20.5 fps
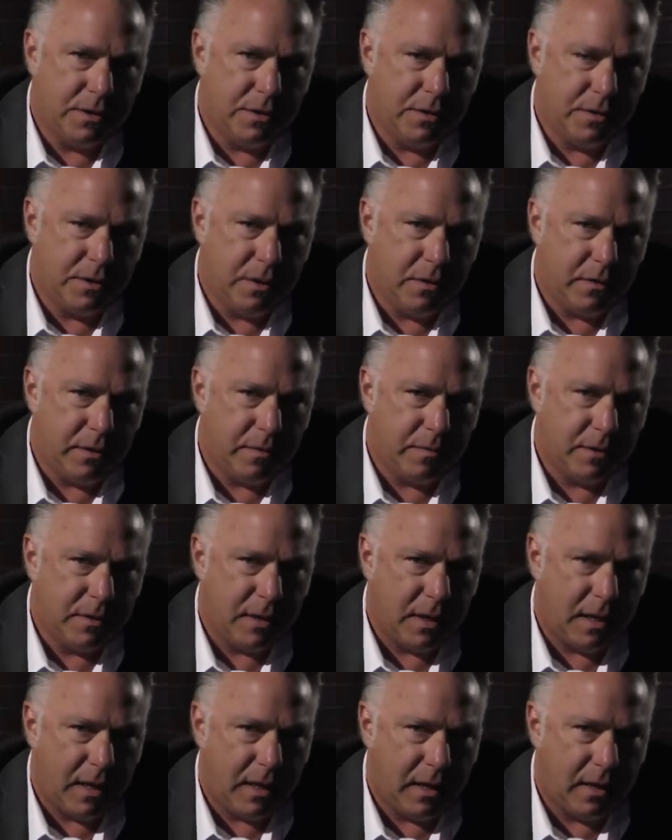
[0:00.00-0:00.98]
Do you see what I'm
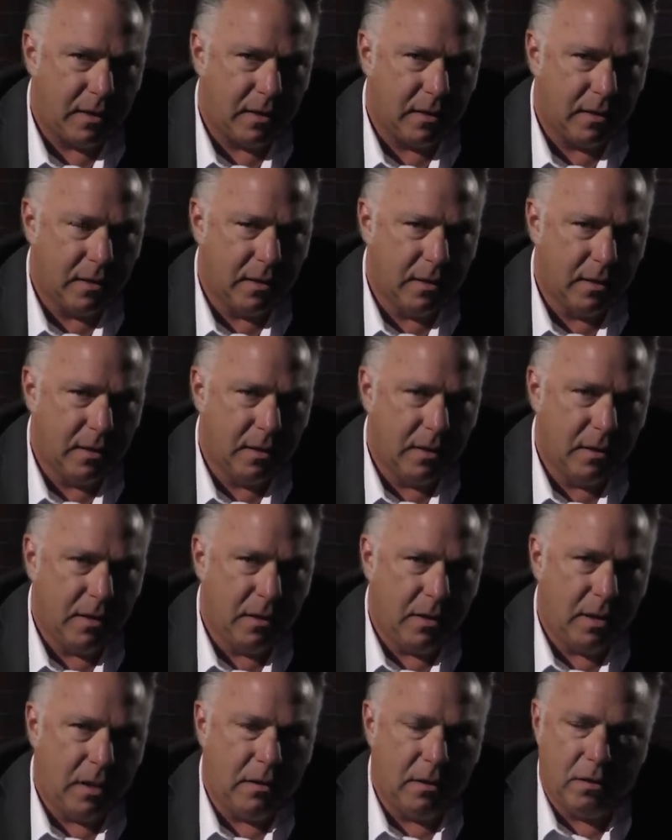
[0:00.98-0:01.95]
saying?
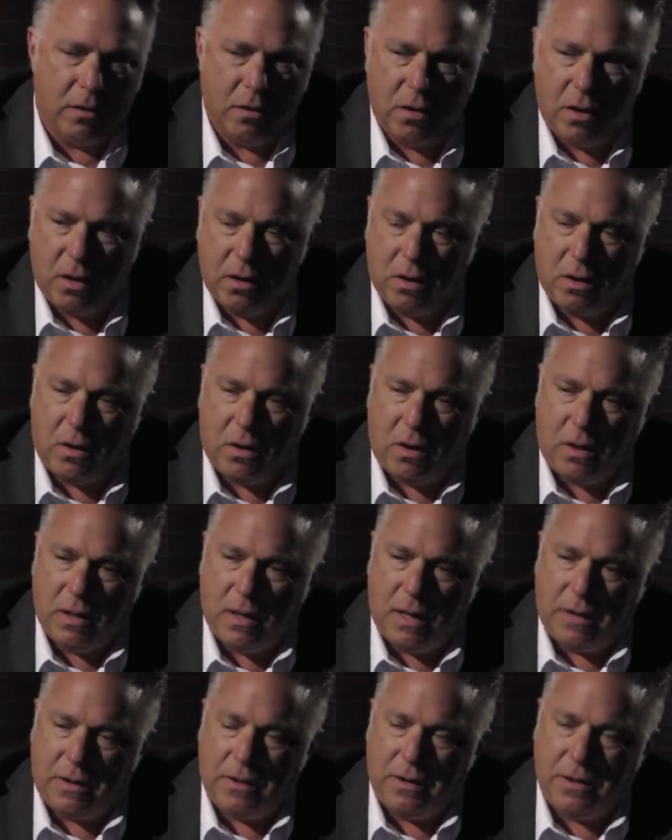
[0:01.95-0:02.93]
In the long haul out